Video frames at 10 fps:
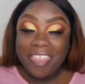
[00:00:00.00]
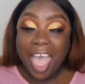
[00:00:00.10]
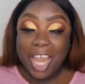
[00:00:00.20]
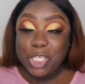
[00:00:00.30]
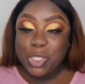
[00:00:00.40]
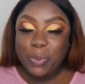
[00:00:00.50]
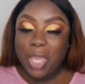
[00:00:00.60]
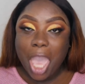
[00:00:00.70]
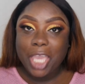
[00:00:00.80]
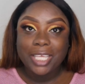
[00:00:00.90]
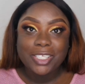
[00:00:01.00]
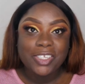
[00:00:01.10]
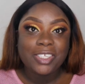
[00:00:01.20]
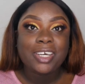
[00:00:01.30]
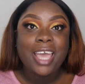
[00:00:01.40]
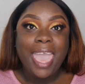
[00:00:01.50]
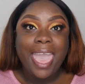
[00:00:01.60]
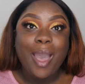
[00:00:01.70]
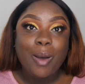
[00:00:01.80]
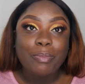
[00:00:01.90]
That is okay. It's gonna
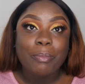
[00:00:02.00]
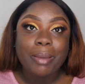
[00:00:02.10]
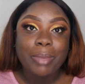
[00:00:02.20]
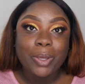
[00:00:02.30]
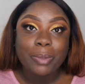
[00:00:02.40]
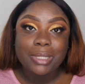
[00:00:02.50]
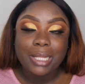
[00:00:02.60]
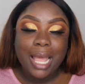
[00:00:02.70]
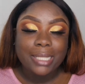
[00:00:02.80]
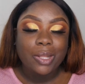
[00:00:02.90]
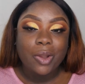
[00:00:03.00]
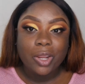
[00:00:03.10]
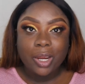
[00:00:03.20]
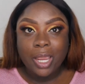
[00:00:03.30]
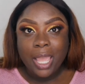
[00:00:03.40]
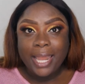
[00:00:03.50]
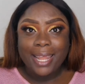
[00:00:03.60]
help my makeup to last longer.